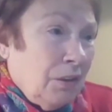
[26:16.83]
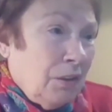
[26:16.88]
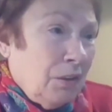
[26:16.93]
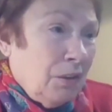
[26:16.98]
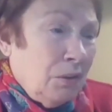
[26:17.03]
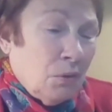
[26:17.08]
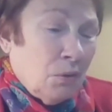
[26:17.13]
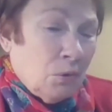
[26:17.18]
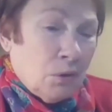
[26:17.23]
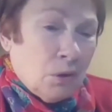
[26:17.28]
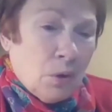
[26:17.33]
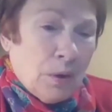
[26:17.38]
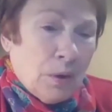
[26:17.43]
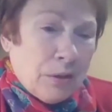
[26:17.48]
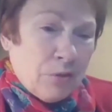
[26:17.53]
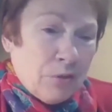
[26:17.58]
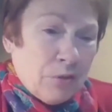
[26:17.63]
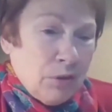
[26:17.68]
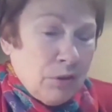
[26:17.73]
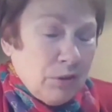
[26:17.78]
you're
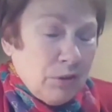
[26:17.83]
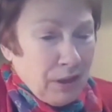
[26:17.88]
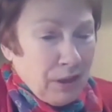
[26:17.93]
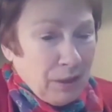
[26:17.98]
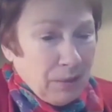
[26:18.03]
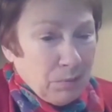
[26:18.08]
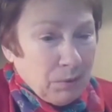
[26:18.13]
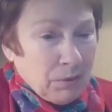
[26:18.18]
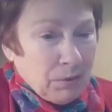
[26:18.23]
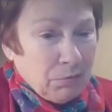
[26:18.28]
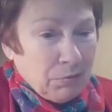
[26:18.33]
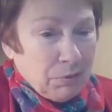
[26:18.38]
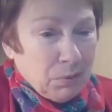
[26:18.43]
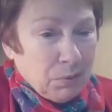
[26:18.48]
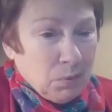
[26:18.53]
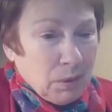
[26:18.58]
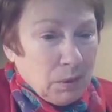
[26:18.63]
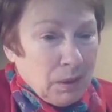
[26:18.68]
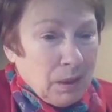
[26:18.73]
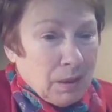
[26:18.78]
going through the same as
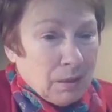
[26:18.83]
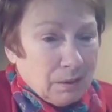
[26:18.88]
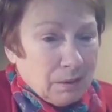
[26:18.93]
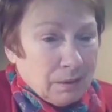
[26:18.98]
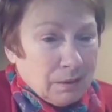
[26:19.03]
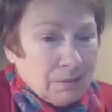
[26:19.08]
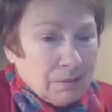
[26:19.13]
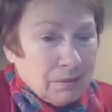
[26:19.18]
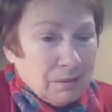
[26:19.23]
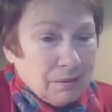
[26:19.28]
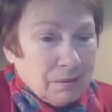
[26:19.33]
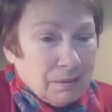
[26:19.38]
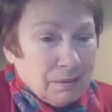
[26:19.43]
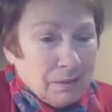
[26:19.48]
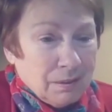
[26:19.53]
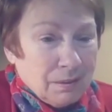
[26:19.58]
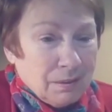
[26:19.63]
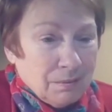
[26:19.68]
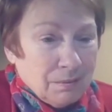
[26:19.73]
everyone else.